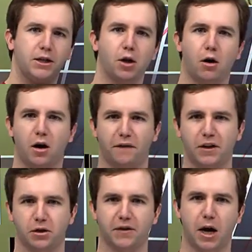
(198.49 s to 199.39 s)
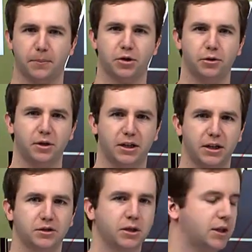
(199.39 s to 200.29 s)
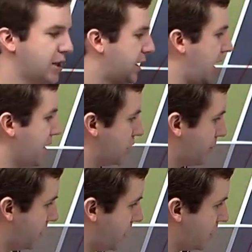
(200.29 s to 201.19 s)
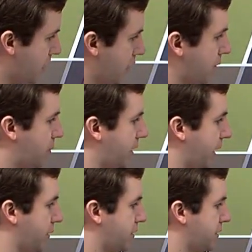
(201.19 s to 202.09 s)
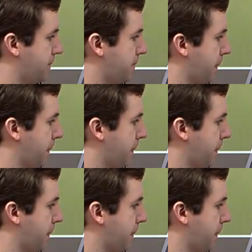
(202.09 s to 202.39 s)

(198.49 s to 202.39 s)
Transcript: into offensive opportunities as some of these other players.